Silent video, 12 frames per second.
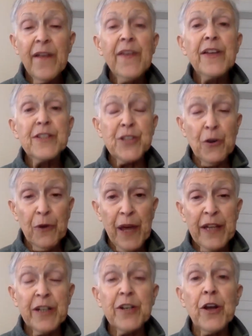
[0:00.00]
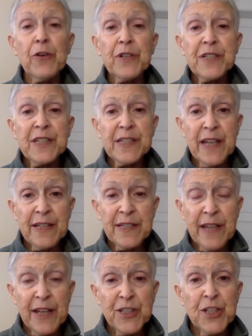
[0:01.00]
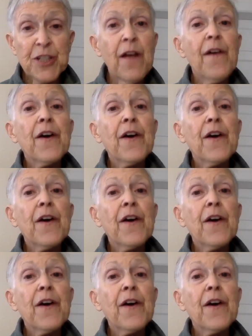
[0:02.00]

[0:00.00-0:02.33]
it's okay to notice the sensation